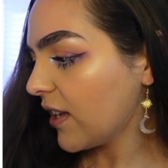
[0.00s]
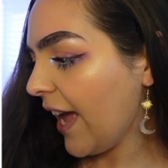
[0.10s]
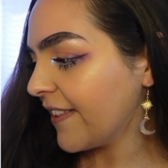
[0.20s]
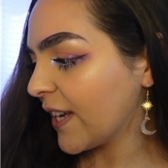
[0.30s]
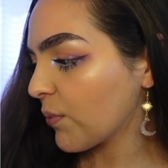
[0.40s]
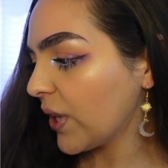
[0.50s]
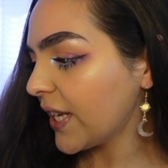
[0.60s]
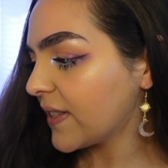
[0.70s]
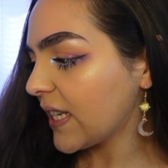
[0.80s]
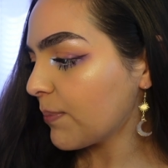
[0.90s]
and they're really
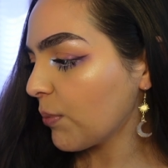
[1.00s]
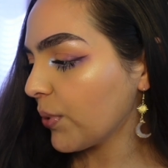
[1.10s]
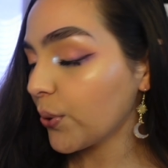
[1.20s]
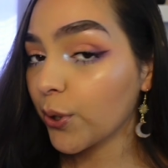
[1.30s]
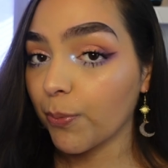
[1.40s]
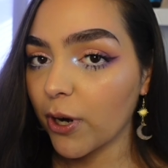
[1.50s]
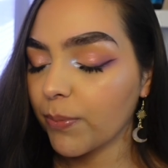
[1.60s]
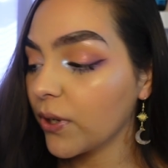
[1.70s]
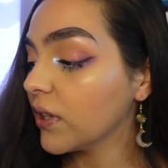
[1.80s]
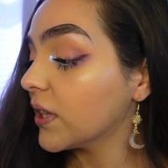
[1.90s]
deep blue to
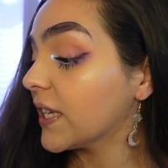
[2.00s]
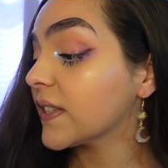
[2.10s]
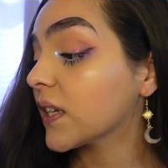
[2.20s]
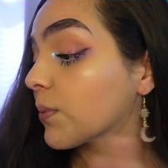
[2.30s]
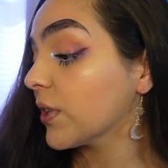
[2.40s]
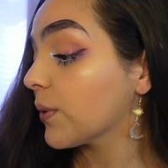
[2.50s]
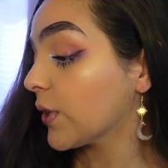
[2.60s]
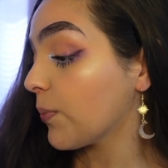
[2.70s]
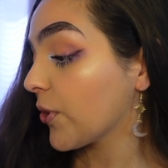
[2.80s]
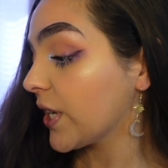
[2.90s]
purple. These look really,
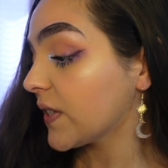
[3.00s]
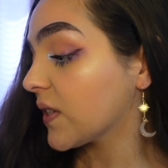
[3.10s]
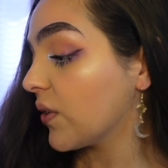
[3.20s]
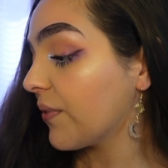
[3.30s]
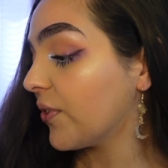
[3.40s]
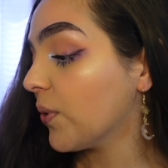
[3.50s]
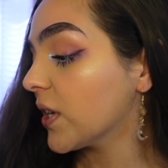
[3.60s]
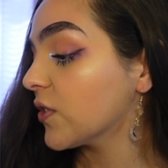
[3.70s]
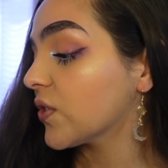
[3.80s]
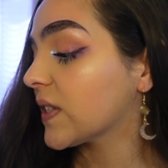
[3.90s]
really pretty. So if you are
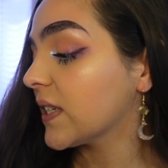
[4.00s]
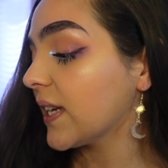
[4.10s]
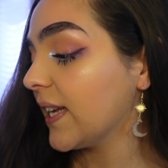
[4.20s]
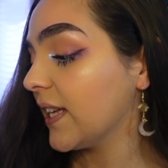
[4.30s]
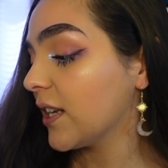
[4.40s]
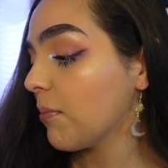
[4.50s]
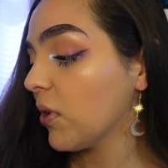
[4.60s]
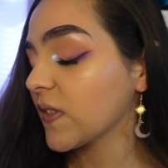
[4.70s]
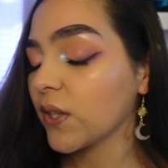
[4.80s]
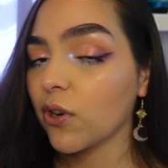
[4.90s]
interested in
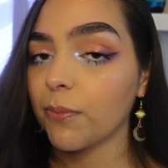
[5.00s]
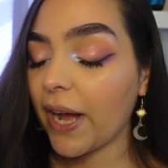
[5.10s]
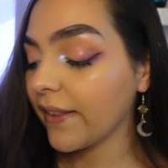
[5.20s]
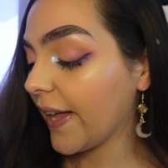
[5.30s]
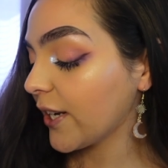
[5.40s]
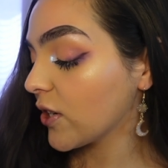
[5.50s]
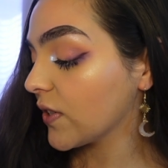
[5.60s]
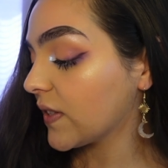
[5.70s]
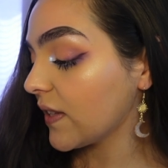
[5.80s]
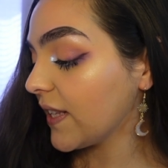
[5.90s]
multi-chrome
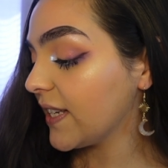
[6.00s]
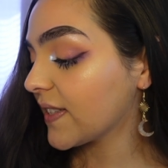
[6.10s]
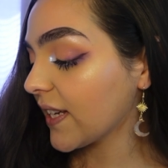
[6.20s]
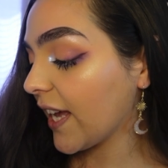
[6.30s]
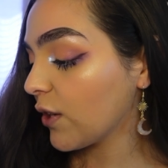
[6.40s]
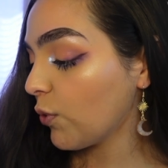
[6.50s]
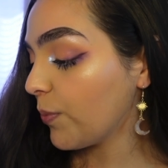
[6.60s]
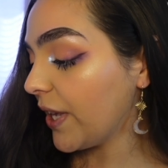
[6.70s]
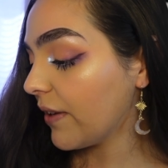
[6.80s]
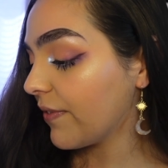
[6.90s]
eyeliners, these again will
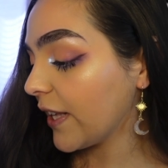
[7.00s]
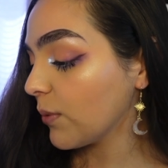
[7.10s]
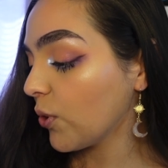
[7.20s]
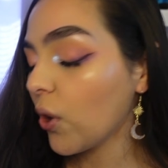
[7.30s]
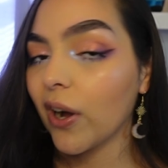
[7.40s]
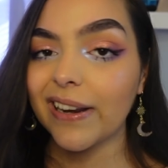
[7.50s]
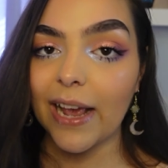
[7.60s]
be available on